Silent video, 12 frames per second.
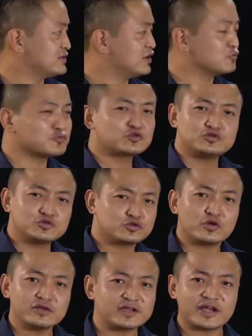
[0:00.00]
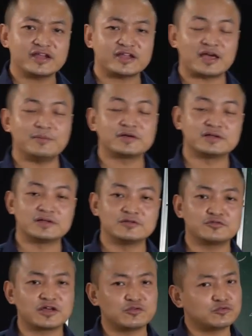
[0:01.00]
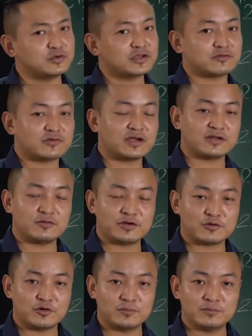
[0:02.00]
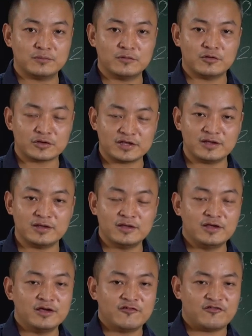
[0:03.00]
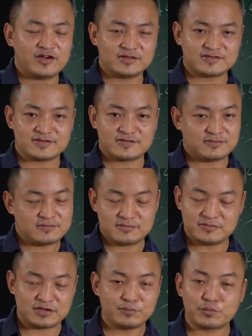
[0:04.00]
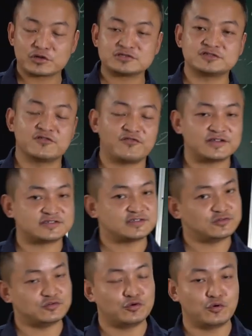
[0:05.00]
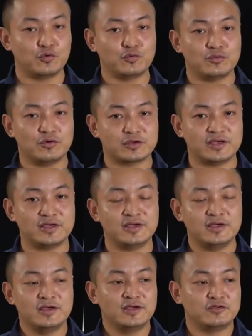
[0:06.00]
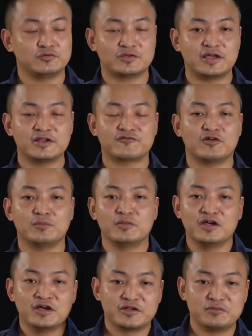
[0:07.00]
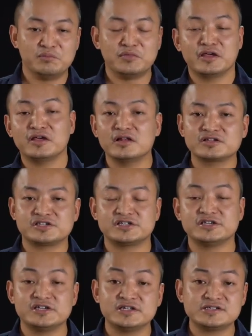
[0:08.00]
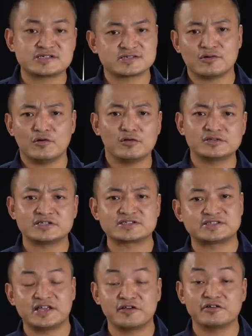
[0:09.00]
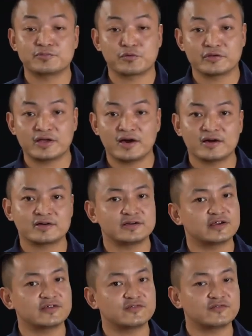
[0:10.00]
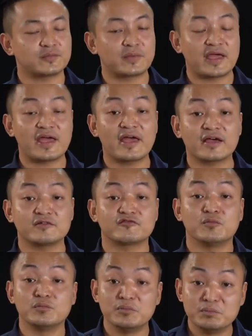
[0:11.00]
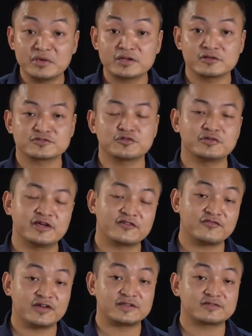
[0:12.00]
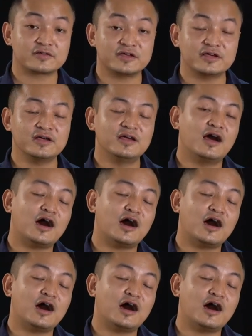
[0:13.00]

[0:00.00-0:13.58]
Now you don't need any chemical. You can do it right now at home. Okay? Fats, the importance of fats, you know. Okay? You get it from the milk, cheese, all these dairy products, even from egg, from the meat also you get fats. Okay?